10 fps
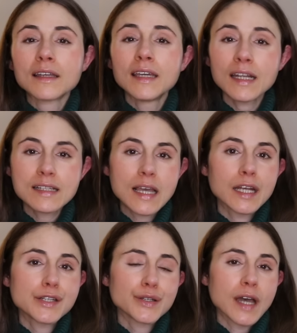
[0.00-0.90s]
Get
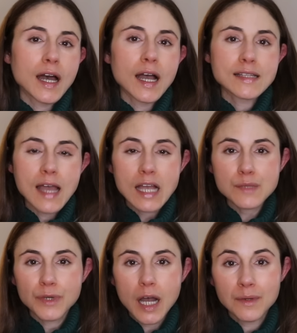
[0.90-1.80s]
excited, you guys. As
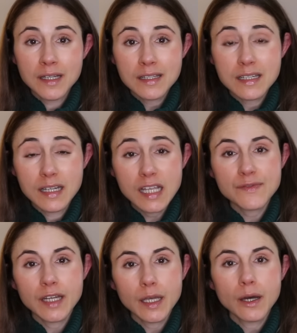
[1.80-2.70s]
promised, today's video,